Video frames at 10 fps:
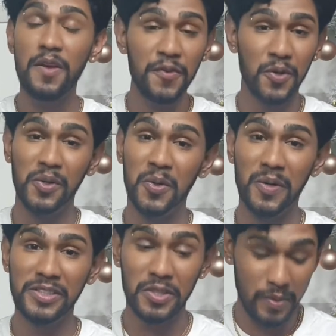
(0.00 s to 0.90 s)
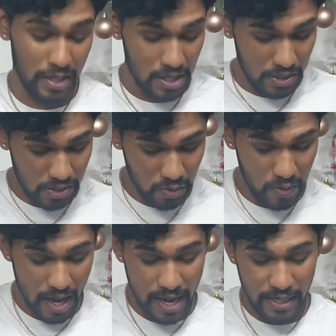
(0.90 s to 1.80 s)
if you don't know what you're doing.
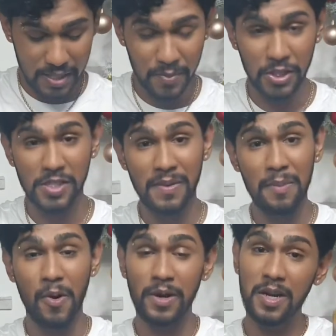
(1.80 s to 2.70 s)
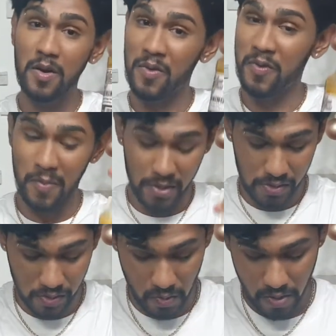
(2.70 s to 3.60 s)
So I just purchased my browning from the
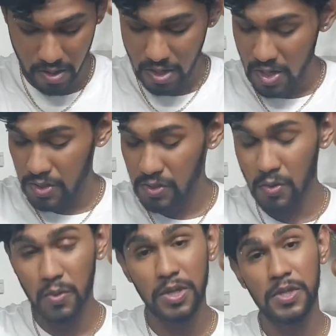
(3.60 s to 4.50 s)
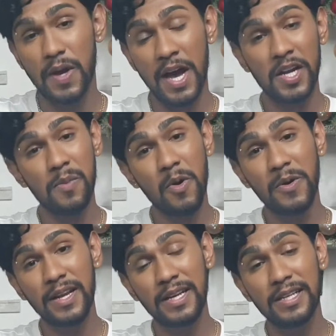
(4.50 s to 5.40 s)
store. So you add your
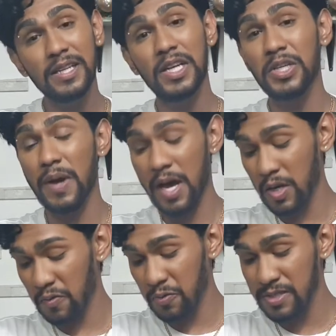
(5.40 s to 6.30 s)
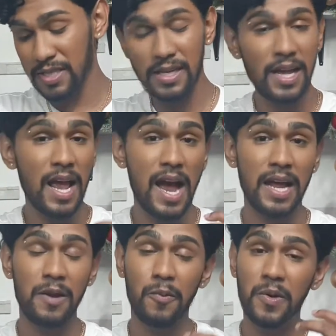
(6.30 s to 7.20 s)
browning in, you add your fruits in,
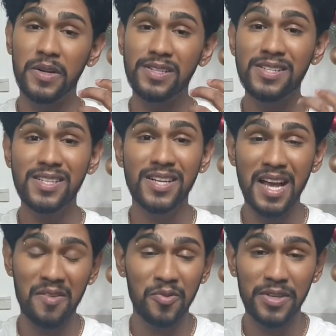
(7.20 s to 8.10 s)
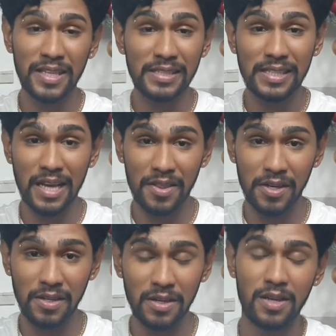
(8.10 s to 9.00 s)
and we're gonna stir everything
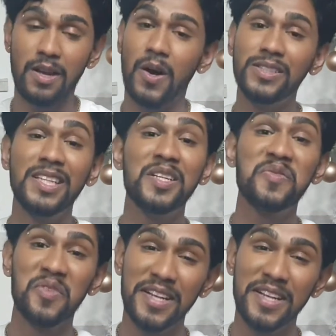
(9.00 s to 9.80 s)
together until it's